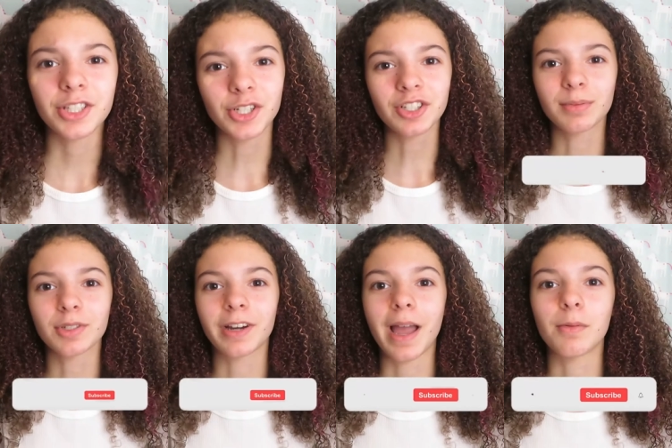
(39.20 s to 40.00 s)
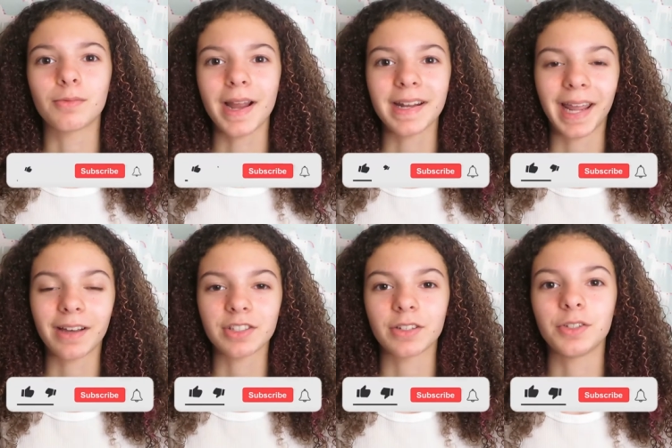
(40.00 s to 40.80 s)
to subscribe right
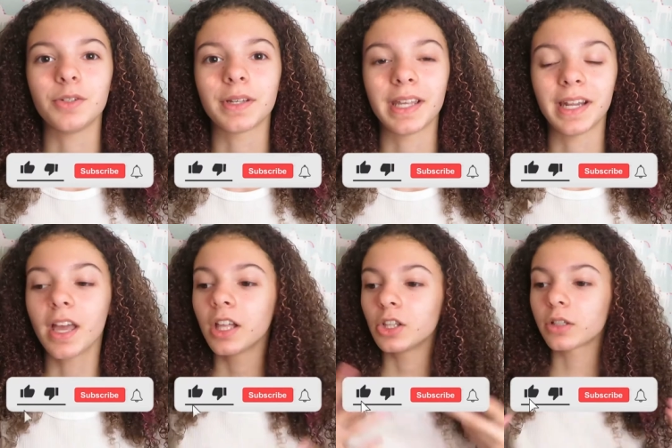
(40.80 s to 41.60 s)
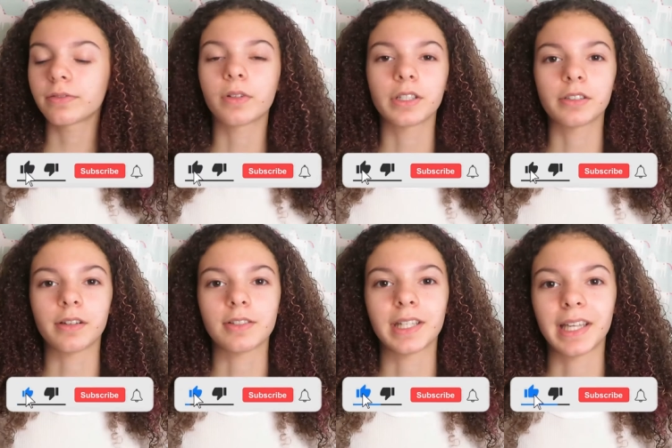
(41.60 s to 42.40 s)
now so you can look forward to
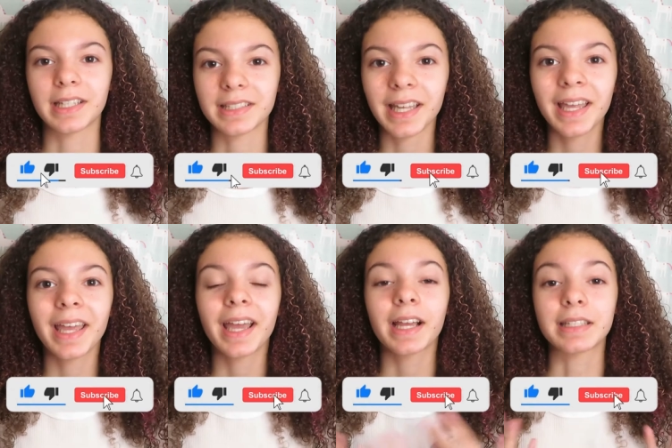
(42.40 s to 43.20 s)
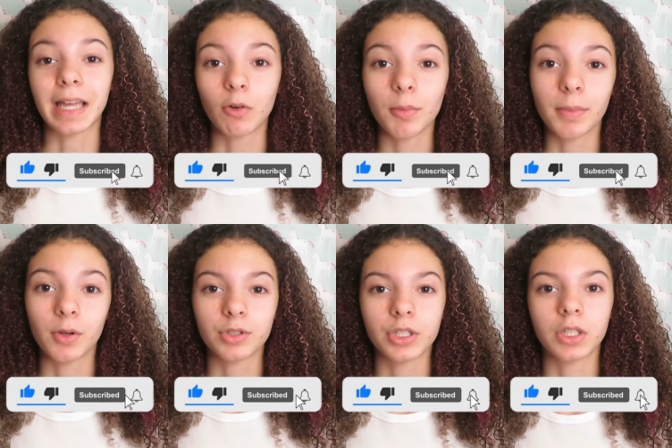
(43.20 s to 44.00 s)
those things, because I will be
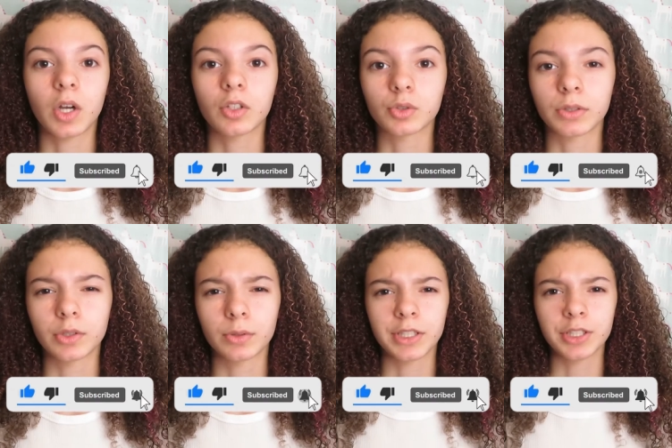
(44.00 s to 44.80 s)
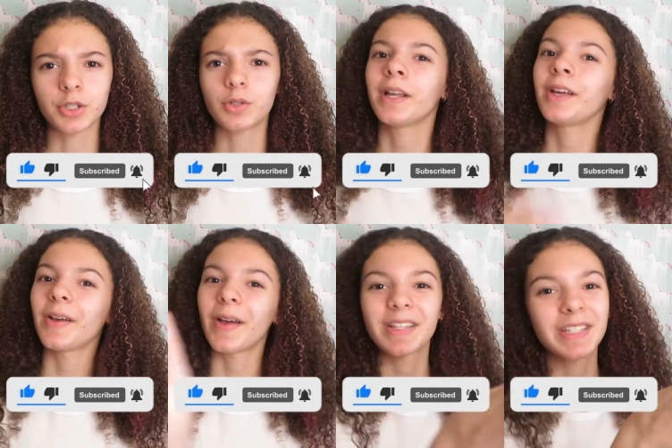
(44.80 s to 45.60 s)
posting all 2022.
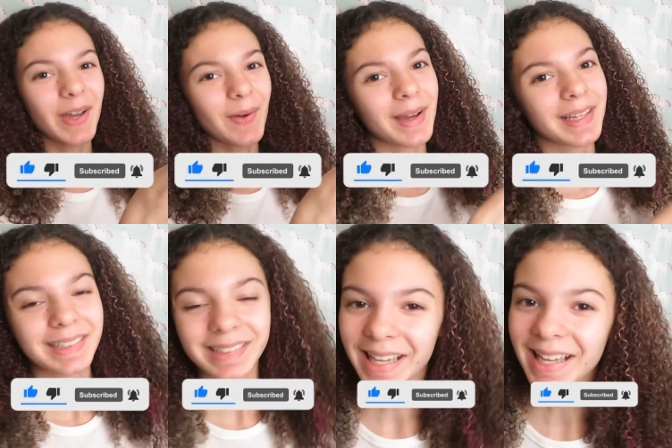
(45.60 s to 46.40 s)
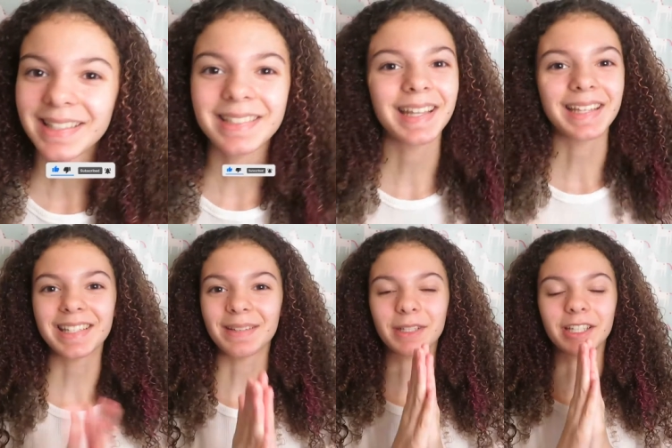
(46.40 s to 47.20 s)
So yes, that's
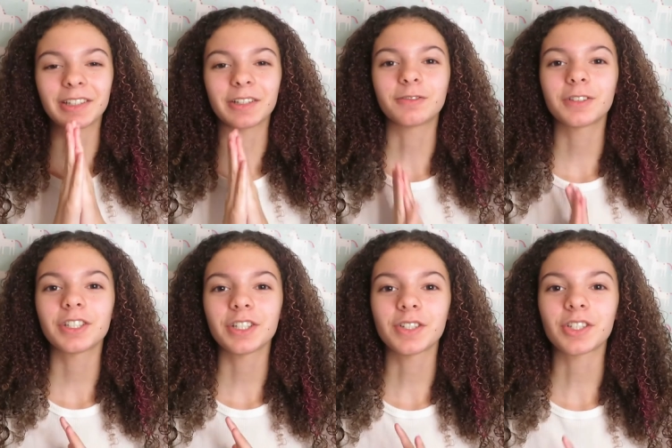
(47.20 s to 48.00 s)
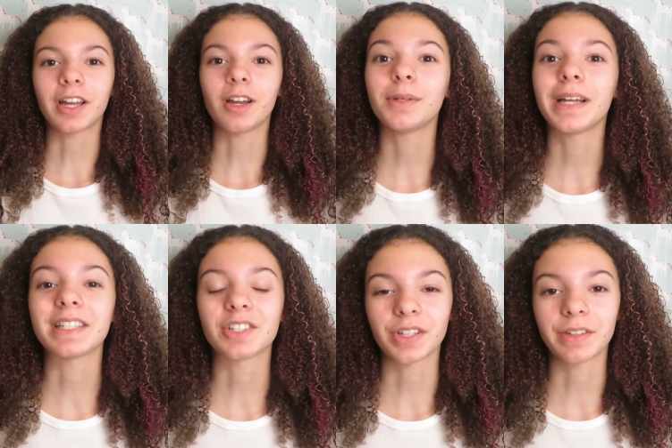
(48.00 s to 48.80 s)
something to look forward to. So I hope you
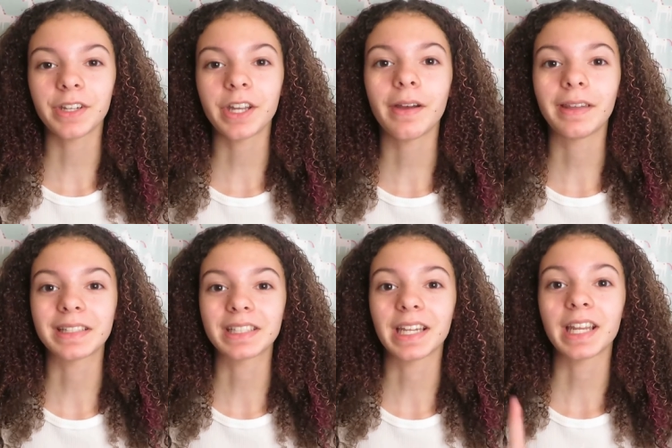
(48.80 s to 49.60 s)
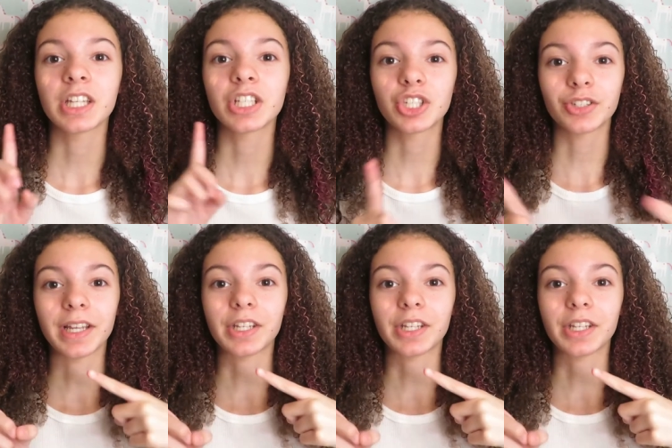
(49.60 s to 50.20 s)
guys enjoy the video, and let's get straight